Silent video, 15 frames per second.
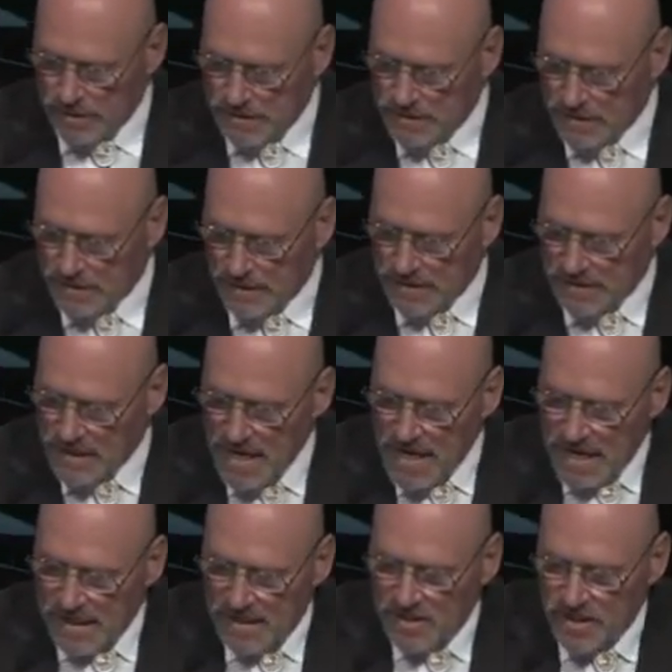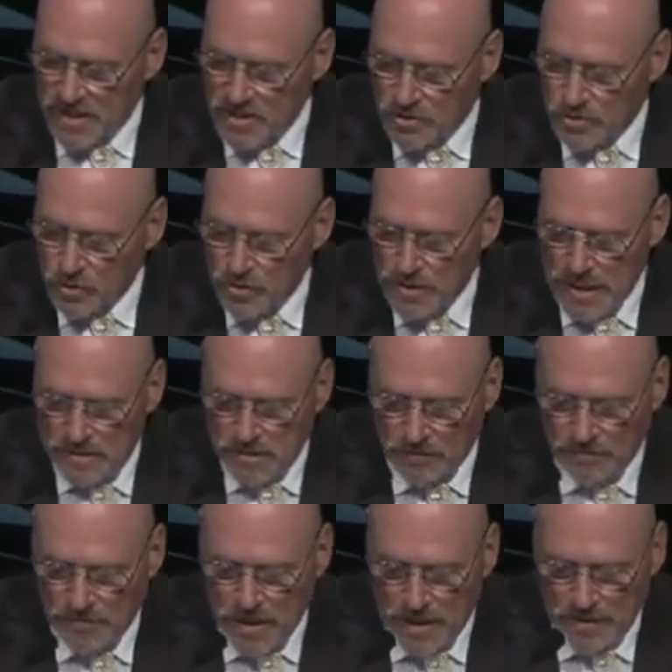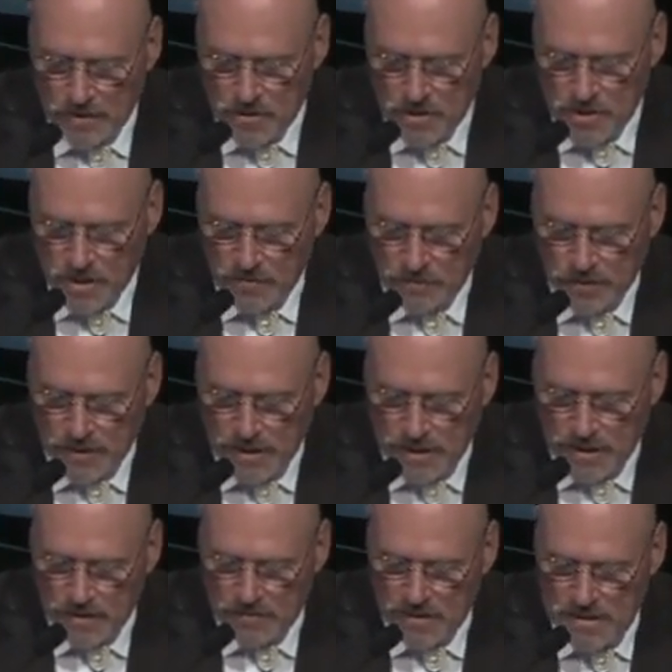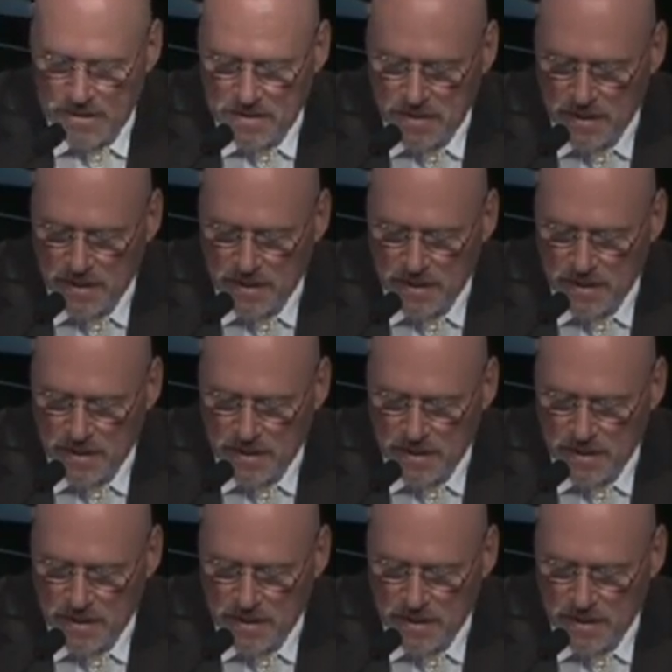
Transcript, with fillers: he says. He says, do not defile yourself with any of these